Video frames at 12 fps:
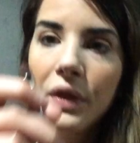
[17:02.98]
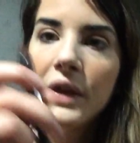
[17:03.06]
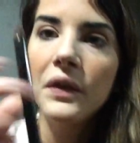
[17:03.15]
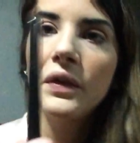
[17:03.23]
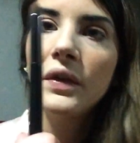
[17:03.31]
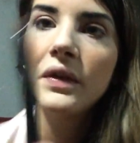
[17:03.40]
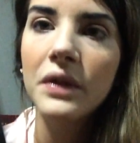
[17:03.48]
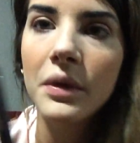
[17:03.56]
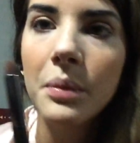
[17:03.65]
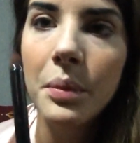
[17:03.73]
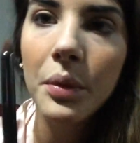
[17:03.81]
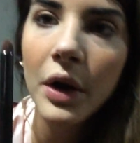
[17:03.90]
this is
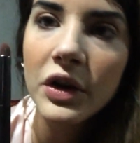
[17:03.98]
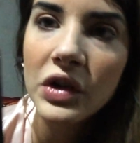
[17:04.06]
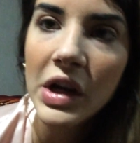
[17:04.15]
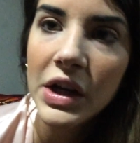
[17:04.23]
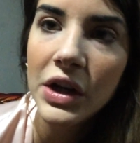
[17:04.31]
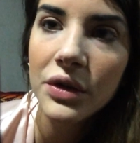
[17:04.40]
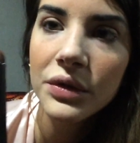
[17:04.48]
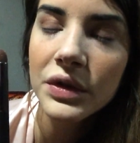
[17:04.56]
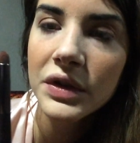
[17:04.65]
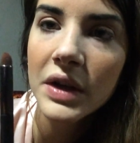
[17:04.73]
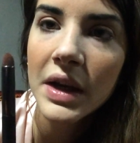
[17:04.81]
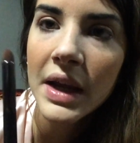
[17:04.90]
the brush I
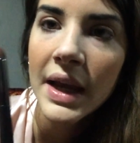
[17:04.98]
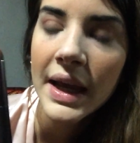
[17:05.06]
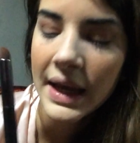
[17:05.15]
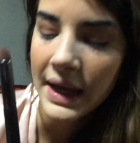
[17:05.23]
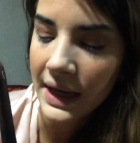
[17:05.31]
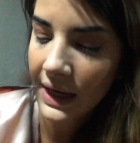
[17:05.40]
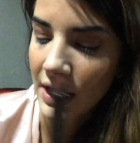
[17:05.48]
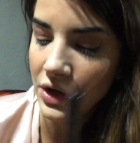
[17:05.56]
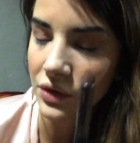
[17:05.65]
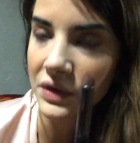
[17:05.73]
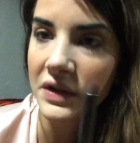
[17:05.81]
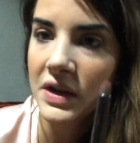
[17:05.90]
use, and I
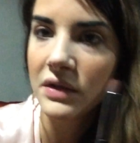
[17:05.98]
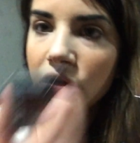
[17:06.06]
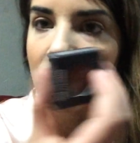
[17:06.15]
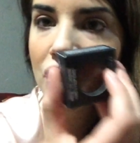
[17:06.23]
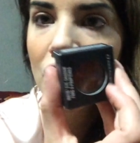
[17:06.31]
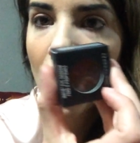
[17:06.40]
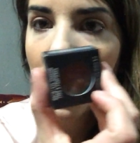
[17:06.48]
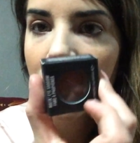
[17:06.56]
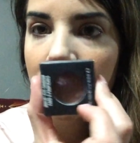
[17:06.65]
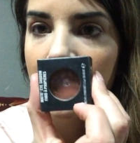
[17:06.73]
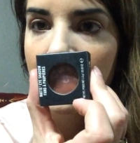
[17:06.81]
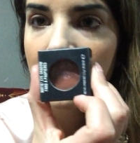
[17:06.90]
use this
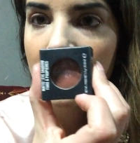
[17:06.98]
dark